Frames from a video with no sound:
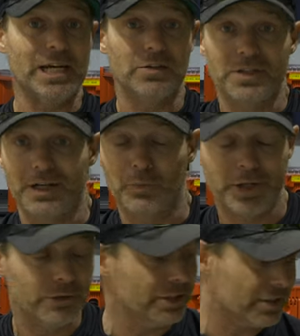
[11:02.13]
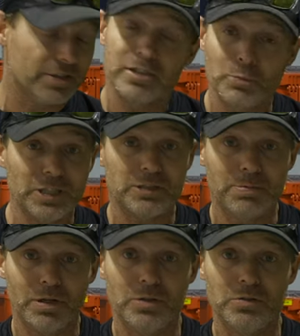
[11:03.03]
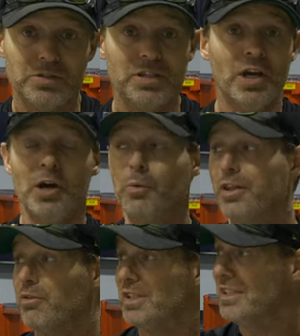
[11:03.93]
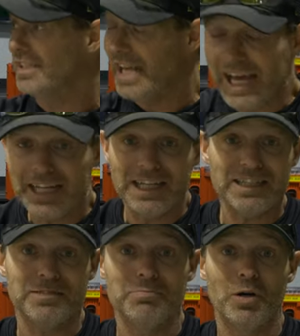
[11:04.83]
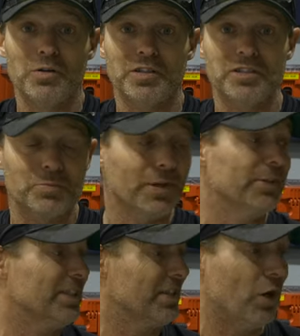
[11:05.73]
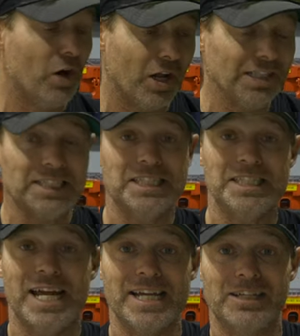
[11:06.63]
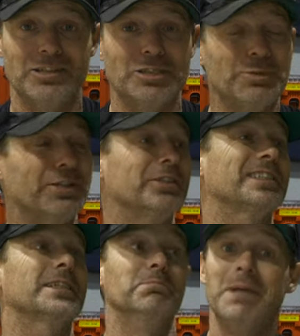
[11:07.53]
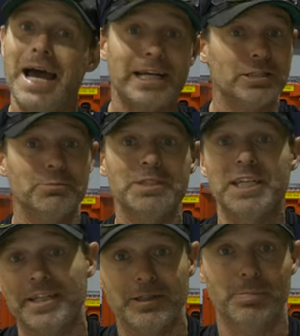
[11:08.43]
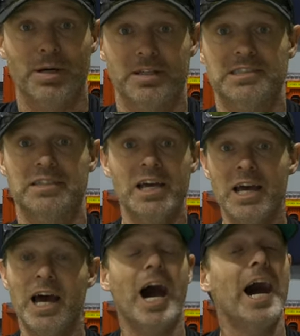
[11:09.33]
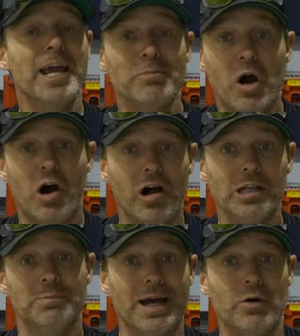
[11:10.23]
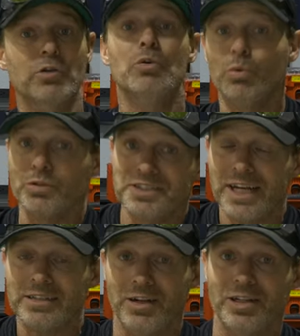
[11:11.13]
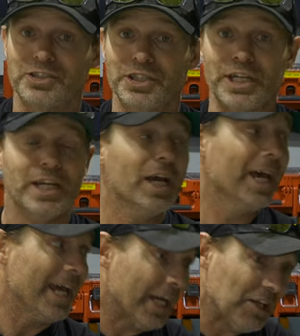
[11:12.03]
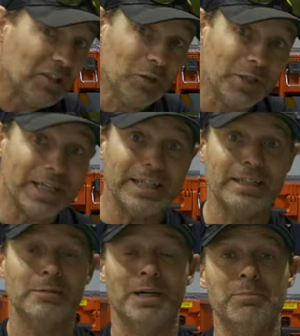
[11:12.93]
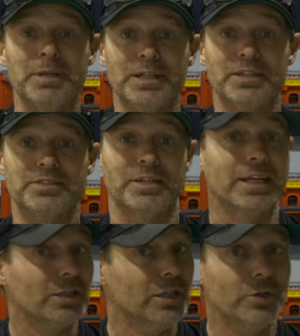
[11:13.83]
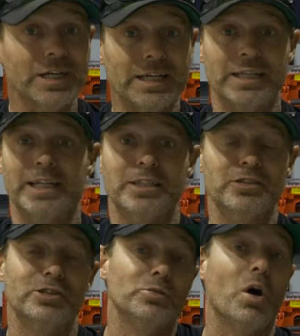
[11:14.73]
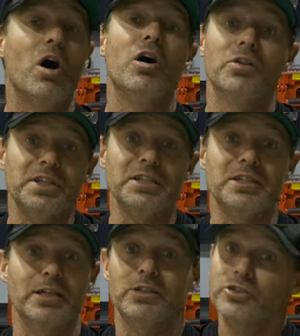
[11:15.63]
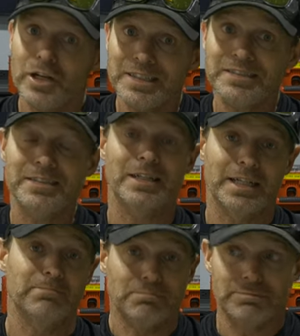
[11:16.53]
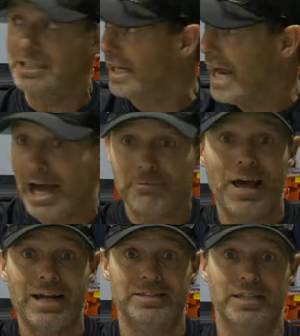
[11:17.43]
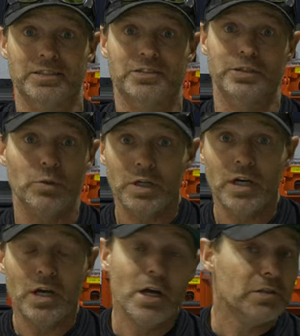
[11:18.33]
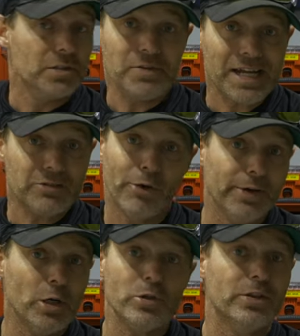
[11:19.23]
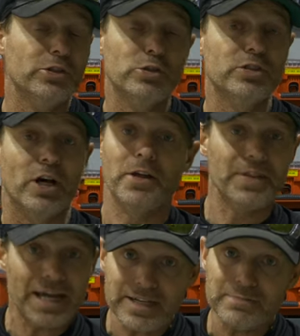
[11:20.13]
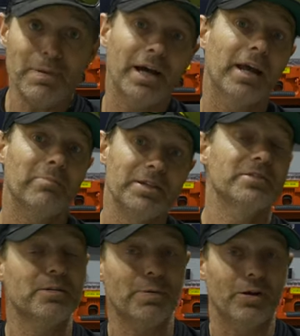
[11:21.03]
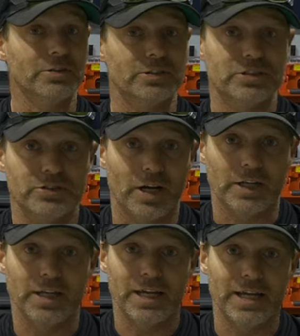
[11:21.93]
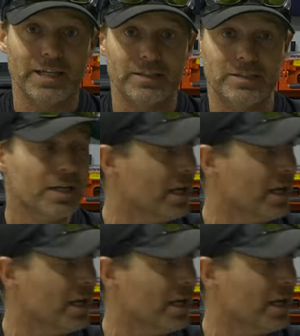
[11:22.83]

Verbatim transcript: out there, whether it's the Switch Pros, whether it's the L S motors, whether it's the Holley standalone, whether it's the Magnum Gearbox. I am all about cool technology, including it into my builds and including it into all these killer trucks that I, that I have access to. So that Toyota that you saw, that is my business partner's truck, and